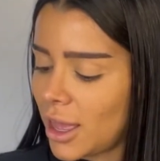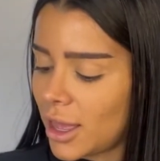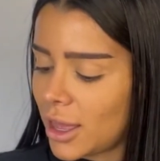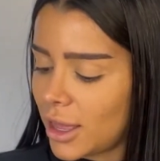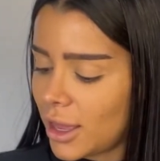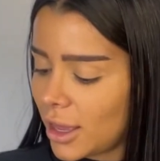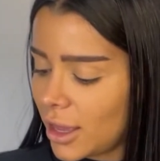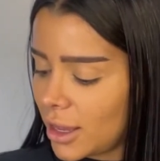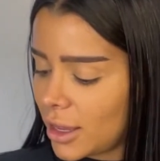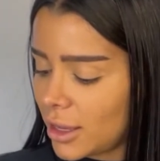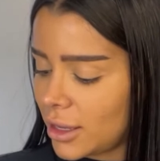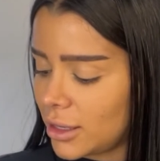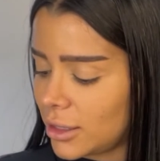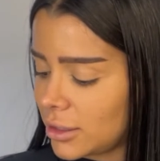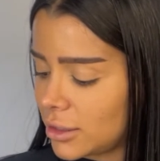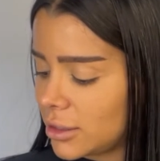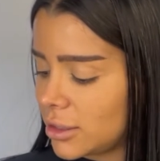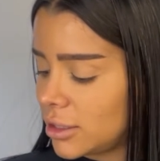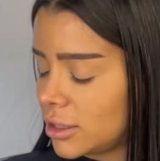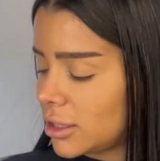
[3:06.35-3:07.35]

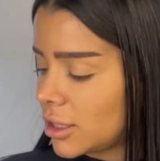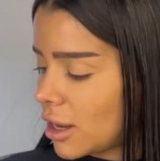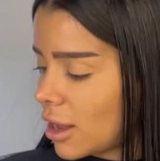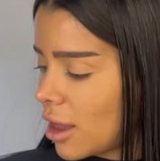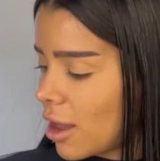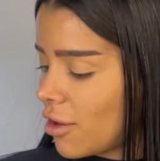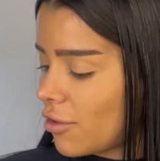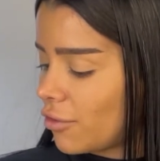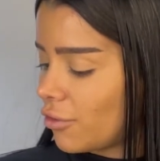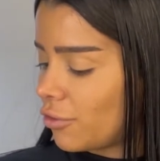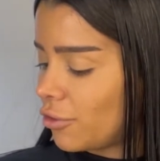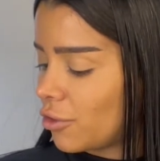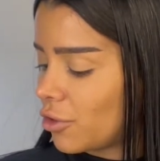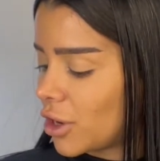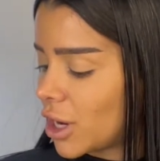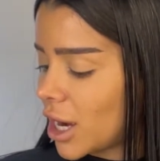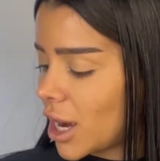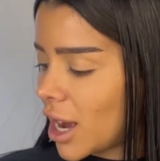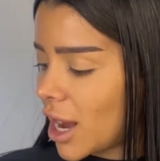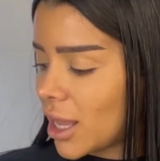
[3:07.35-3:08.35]
And
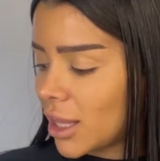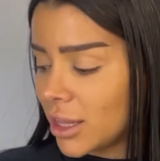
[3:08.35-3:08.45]
for